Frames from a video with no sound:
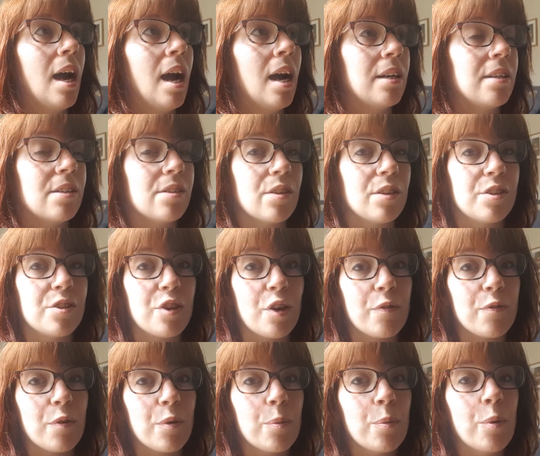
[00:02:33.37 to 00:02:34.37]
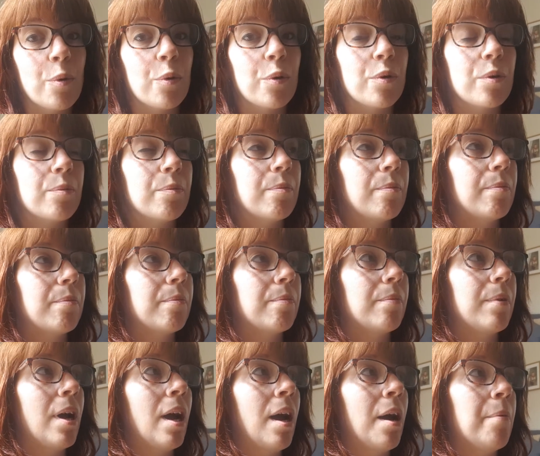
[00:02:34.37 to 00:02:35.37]
decided to go for a walk,
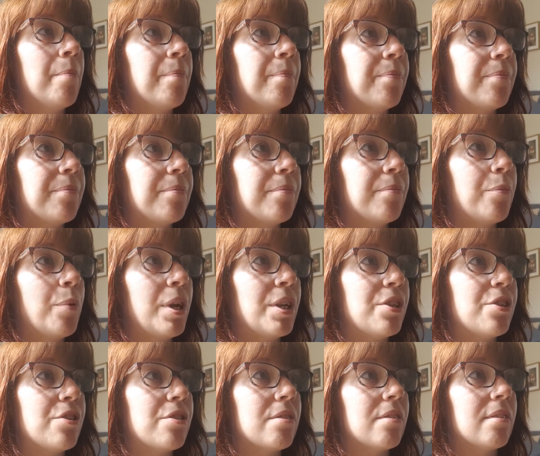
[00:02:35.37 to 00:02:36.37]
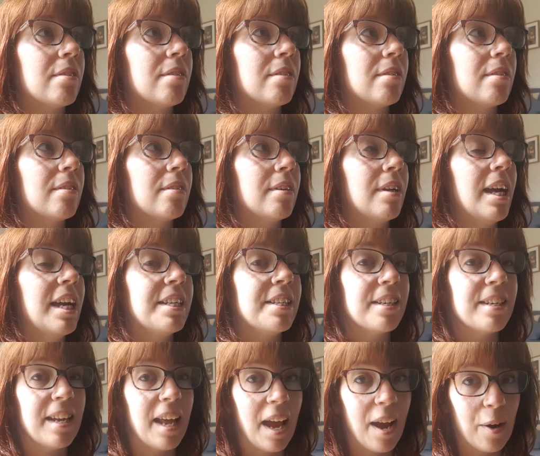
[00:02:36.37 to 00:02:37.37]
which
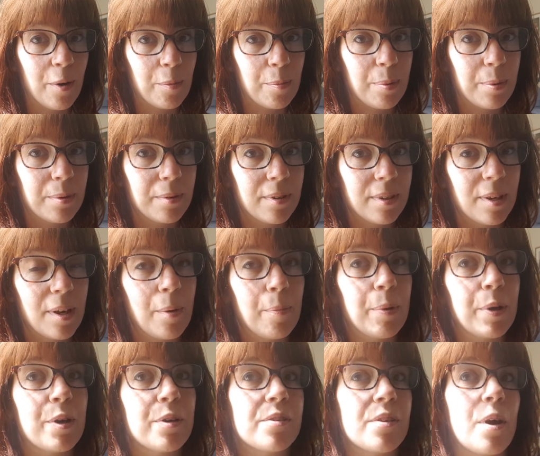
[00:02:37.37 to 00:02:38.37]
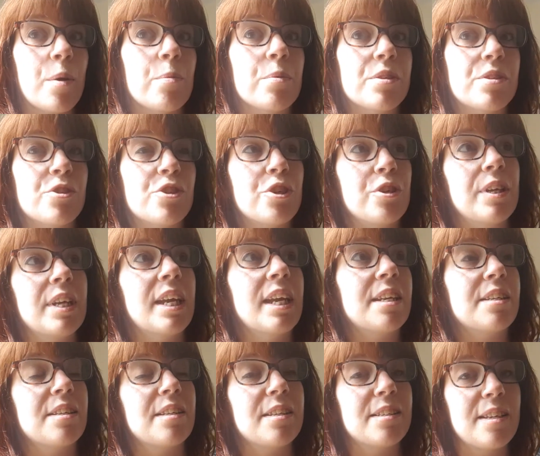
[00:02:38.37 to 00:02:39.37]
didn't help because I was tuning
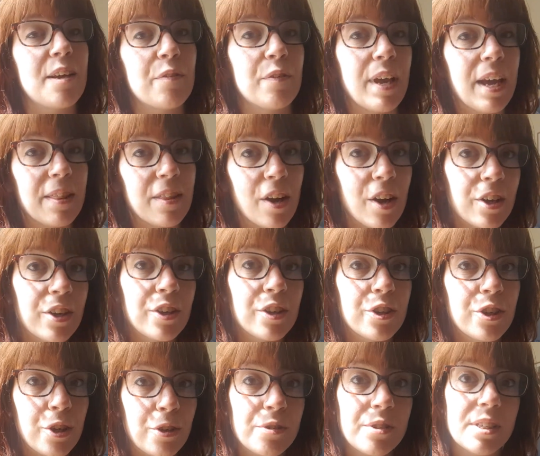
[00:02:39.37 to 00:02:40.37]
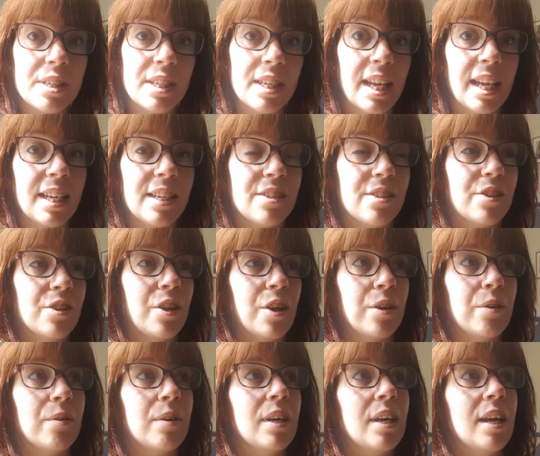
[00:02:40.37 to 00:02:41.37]
into the self-care that I used to need,
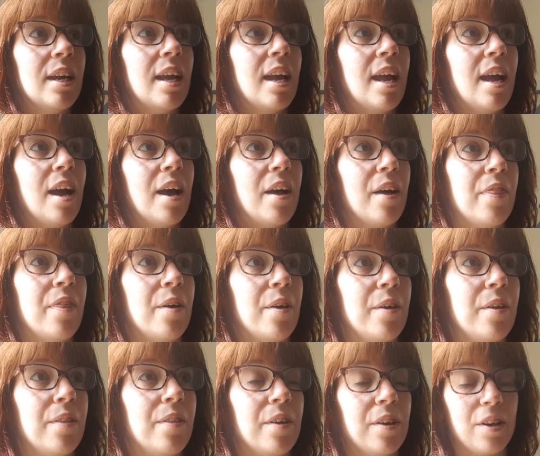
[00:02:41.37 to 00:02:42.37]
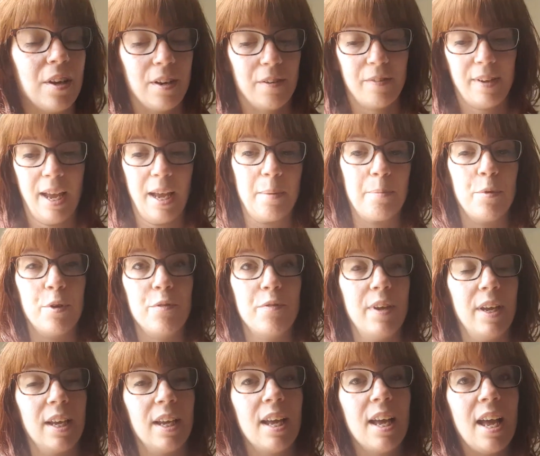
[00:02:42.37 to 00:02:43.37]
the kind of getting
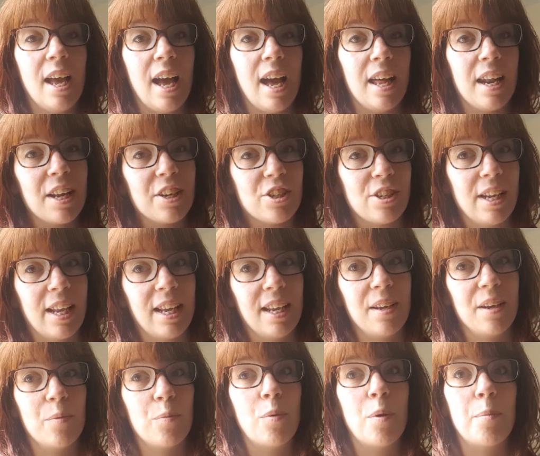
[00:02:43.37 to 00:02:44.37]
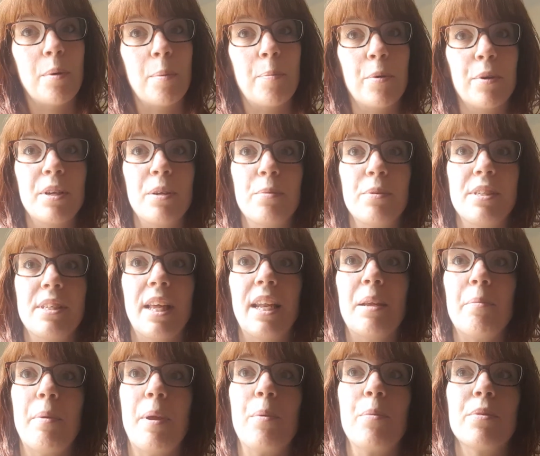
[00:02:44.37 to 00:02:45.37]
moving. And actually what my body was
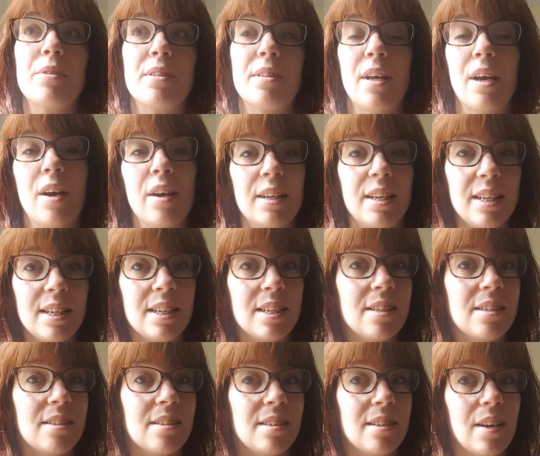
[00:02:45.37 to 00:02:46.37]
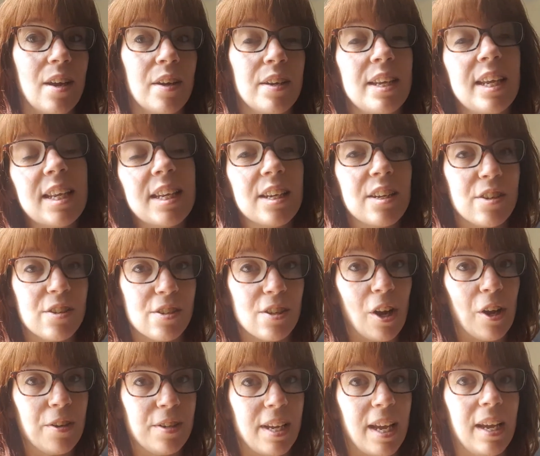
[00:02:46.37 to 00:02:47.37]
telling me was that I needed a
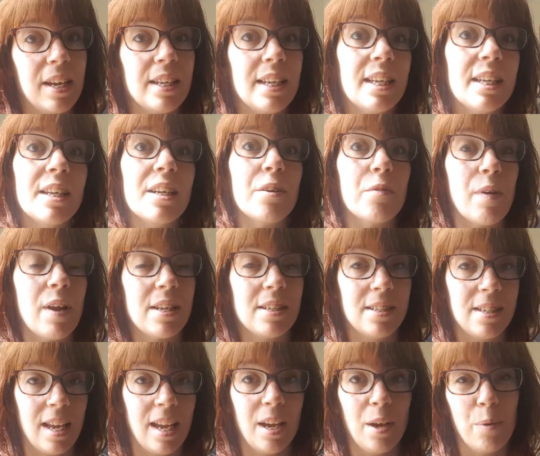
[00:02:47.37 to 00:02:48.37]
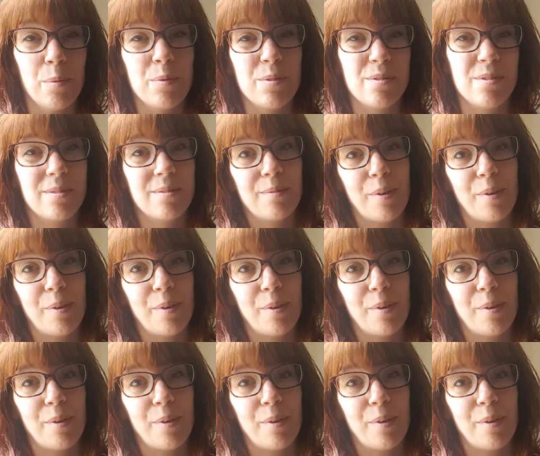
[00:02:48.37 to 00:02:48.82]
slow day. I needed a rest day. I was